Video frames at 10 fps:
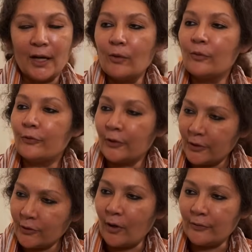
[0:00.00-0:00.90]
Now, for
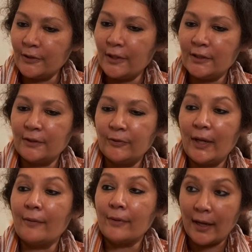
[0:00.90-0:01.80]
this conversation,
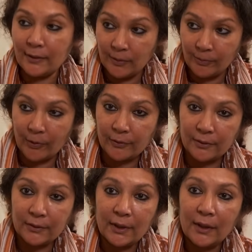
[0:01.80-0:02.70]
we have had
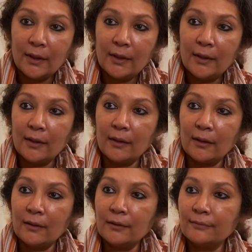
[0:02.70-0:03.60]
important
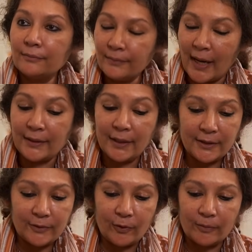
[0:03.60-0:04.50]

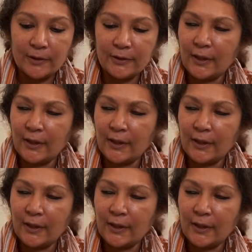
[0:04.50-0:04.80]
mandates from the